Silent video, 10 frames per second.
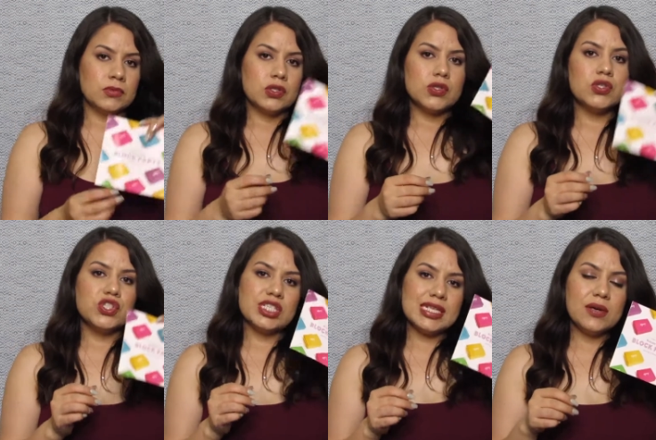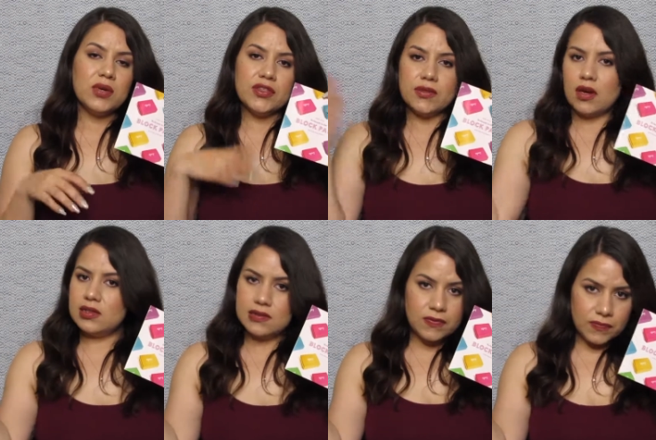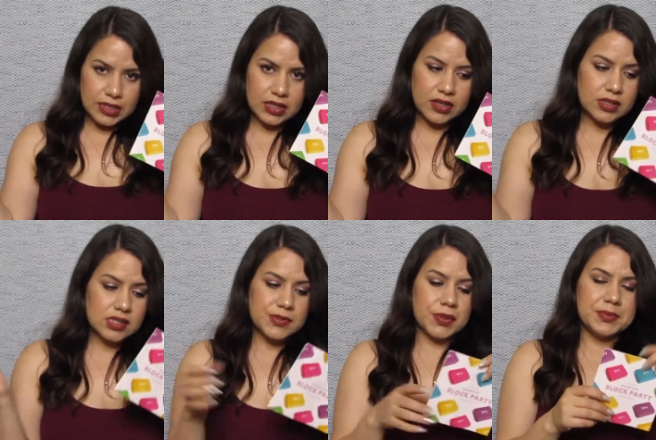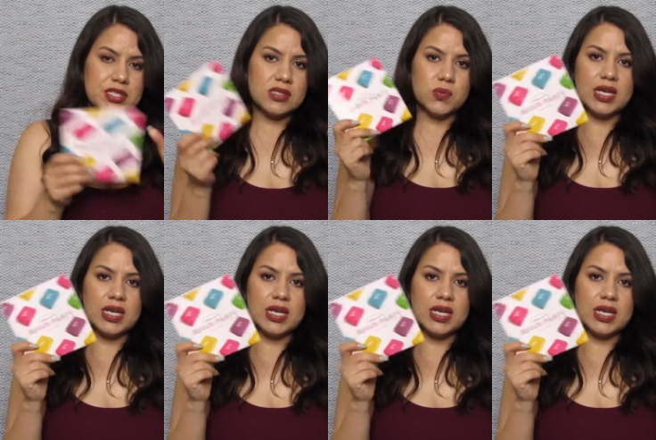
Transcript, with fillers: So just like with all of the other subscriptions,